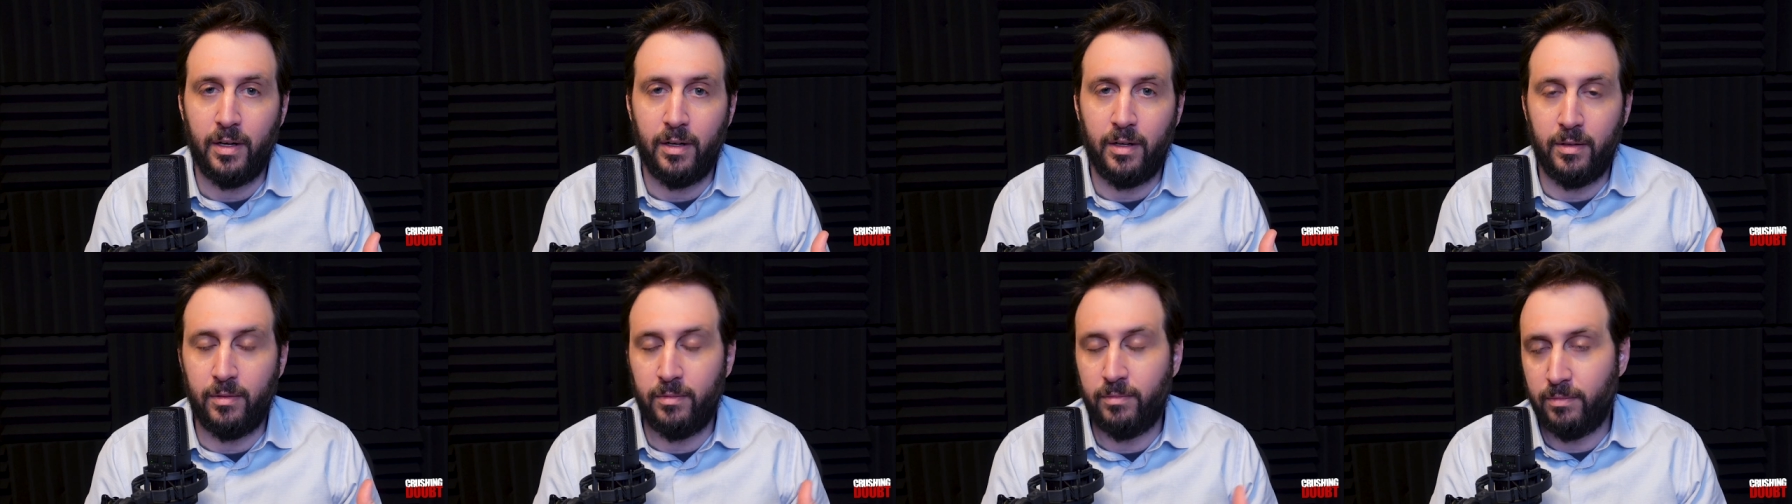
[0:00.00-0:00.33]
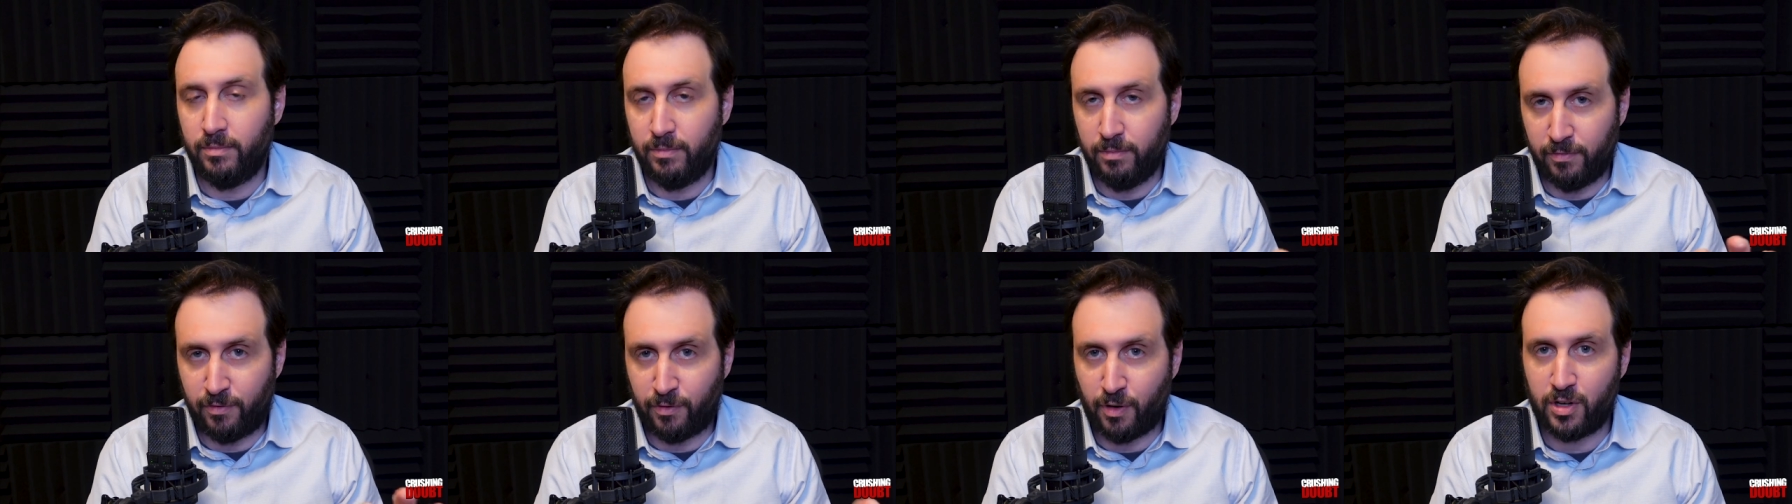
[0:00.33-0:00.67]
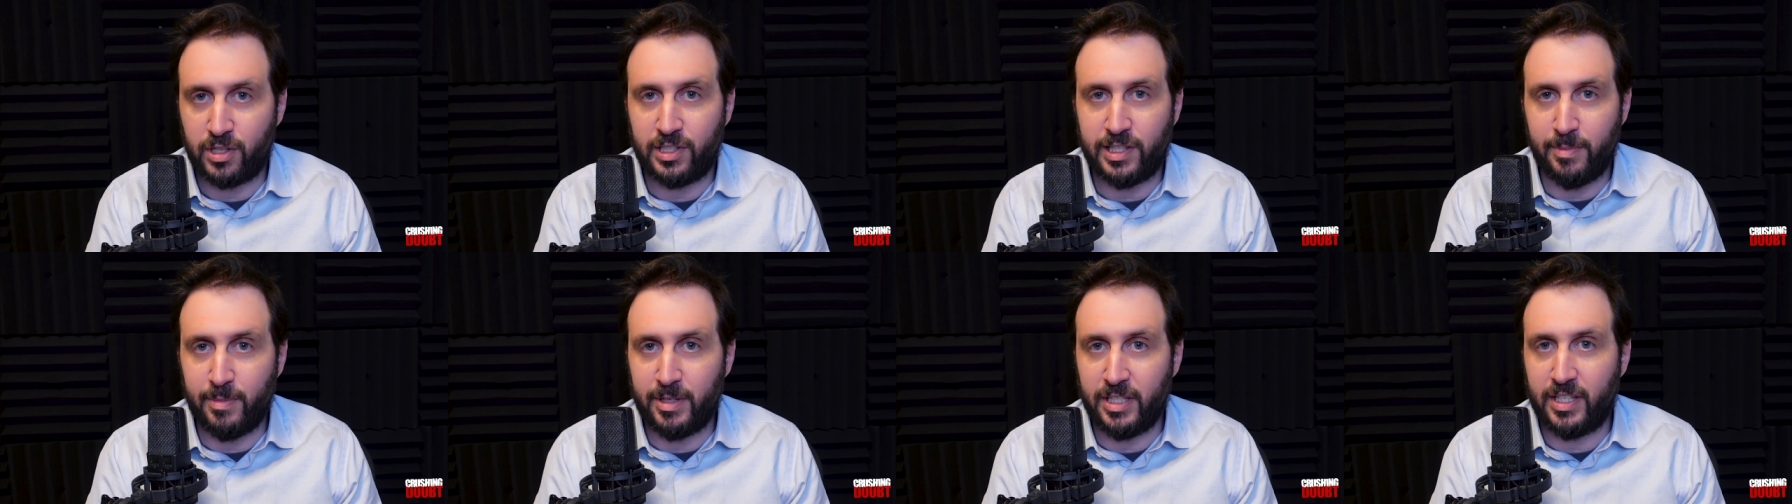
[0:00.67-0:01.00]
Uh,
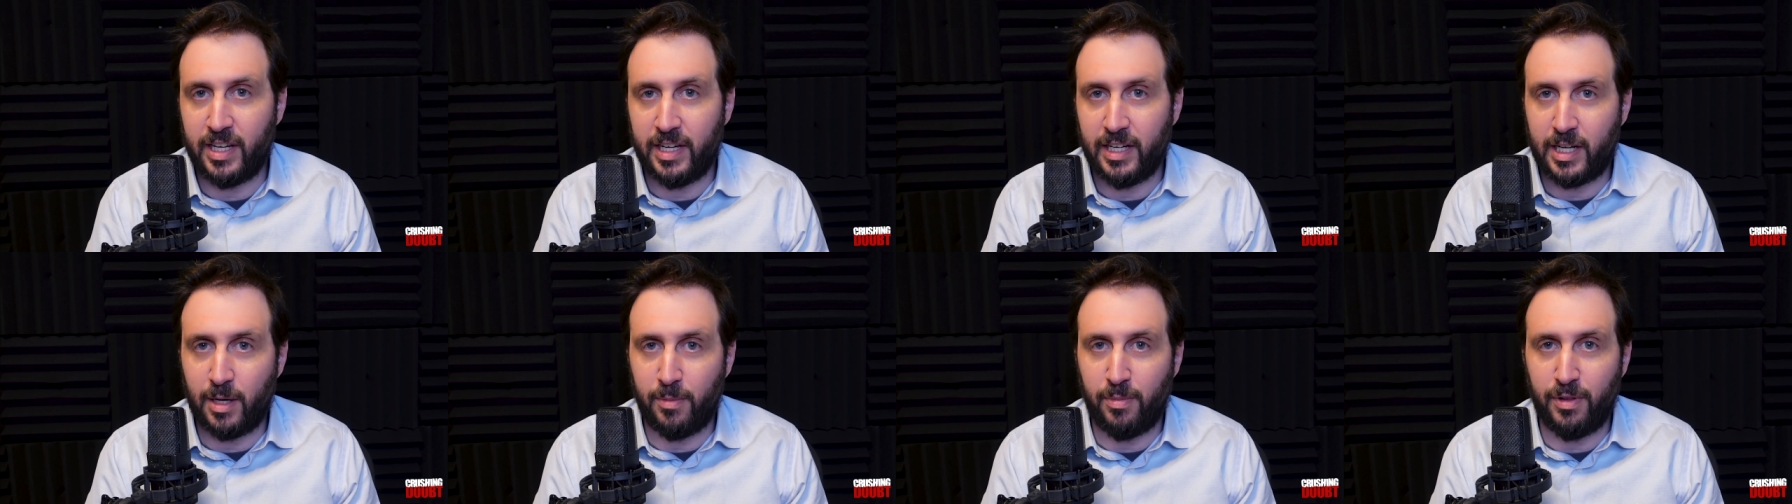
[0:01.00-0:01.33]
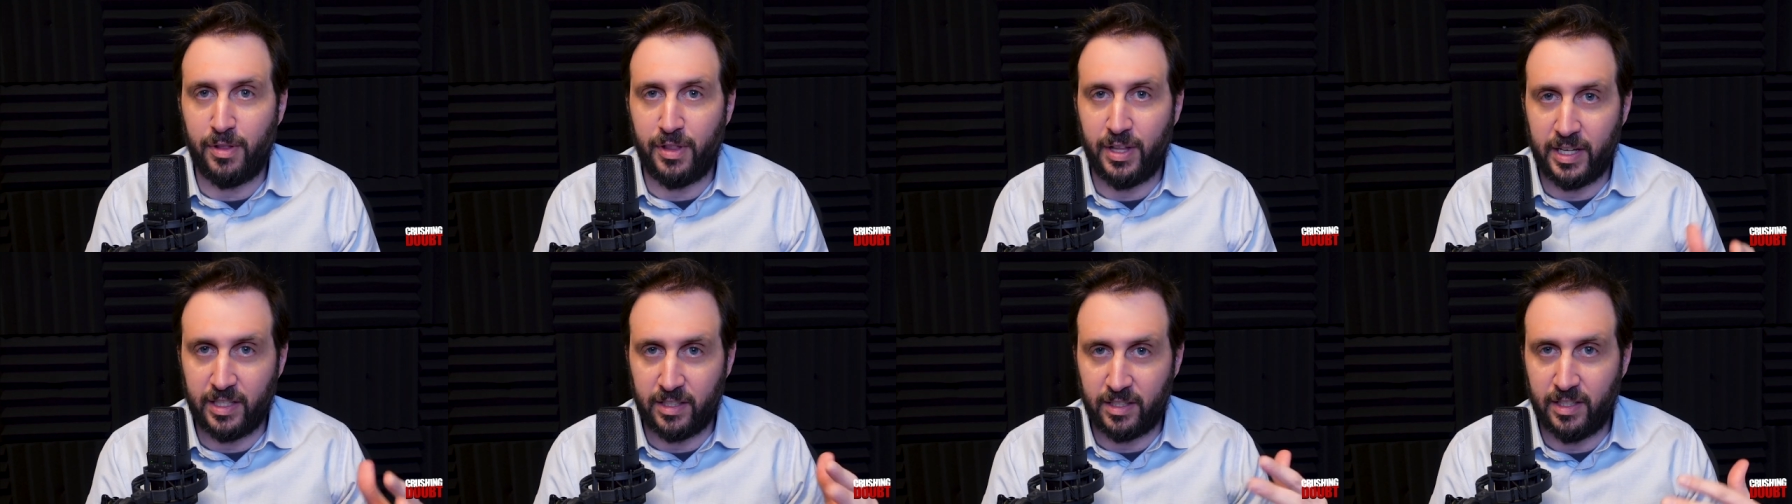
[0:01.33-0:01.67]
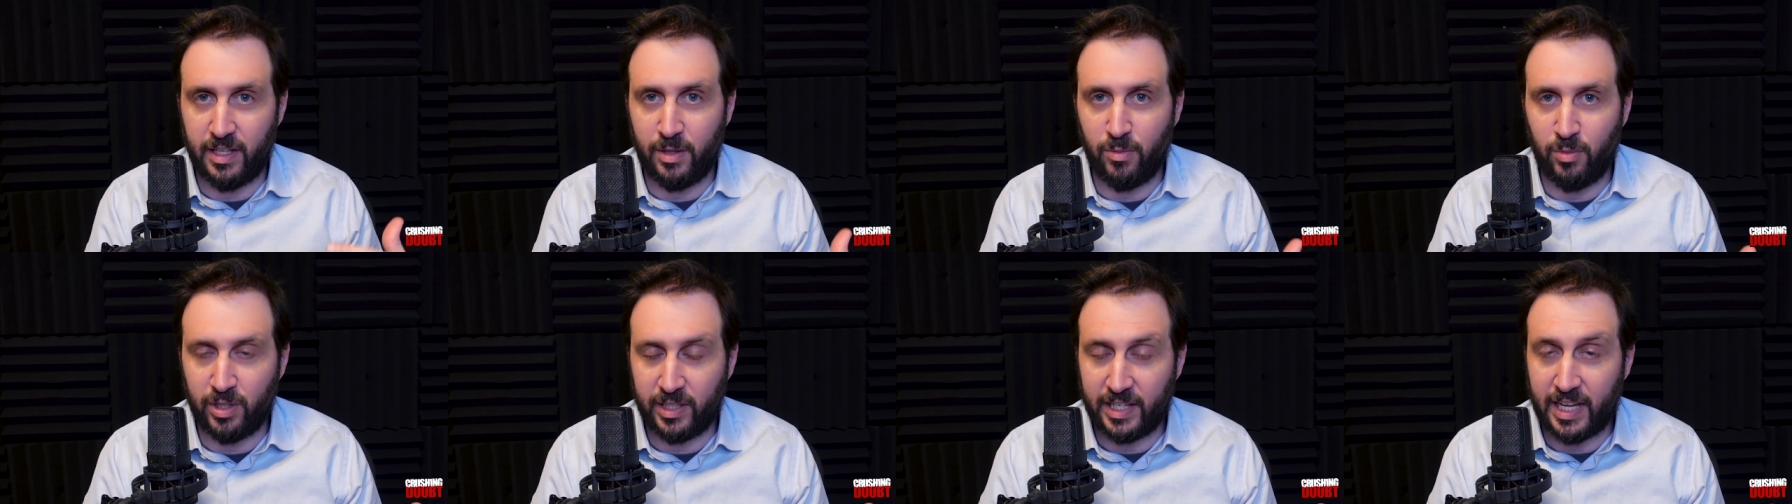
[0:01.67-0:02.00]
first, let me say a couple things, and
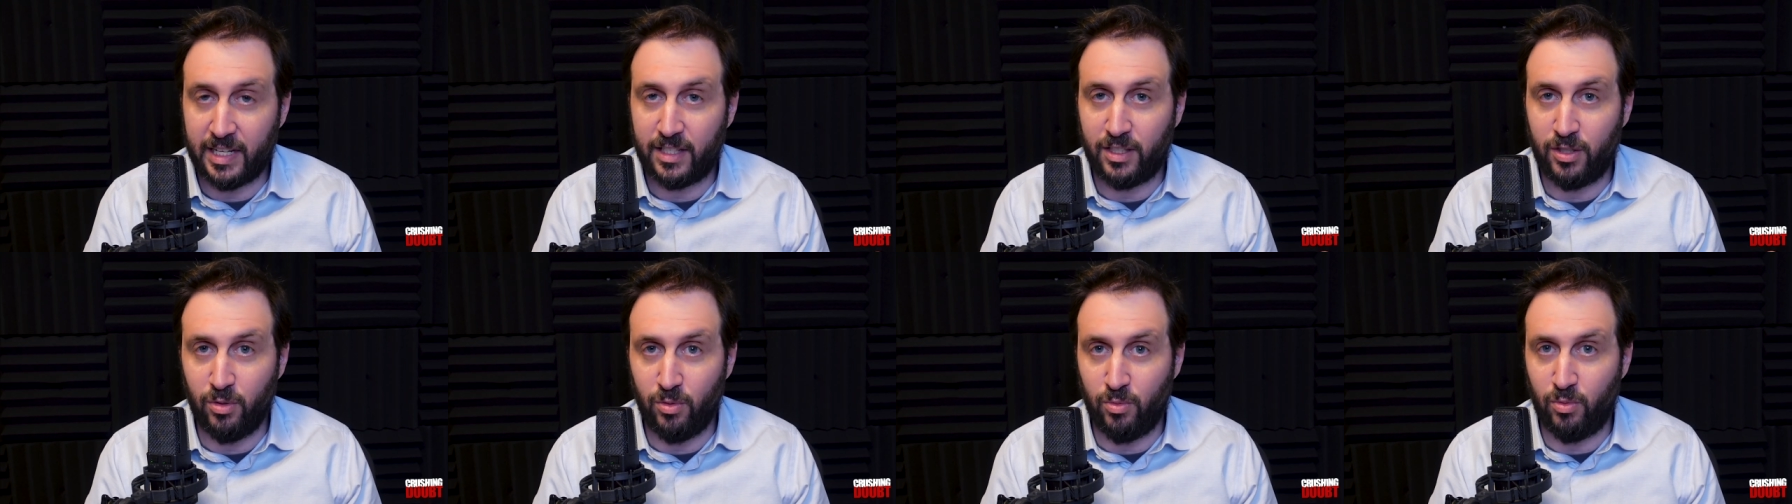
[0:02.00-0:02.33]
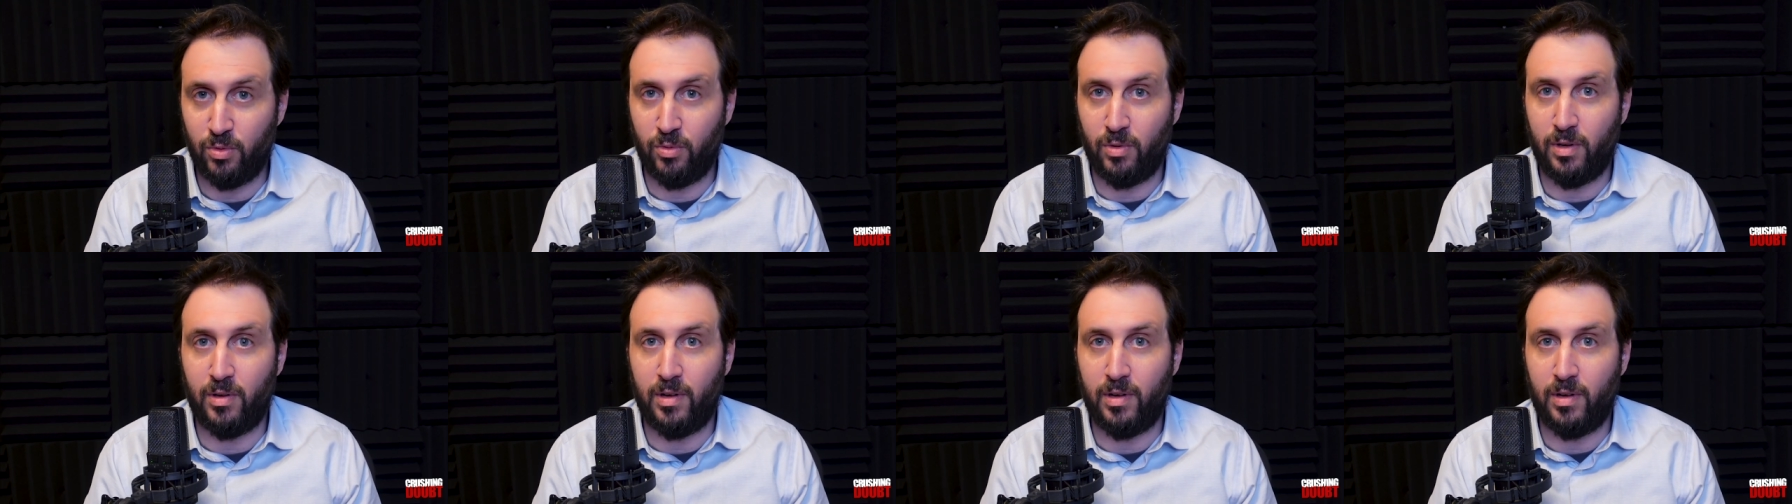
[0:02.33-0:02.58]
then we'll get to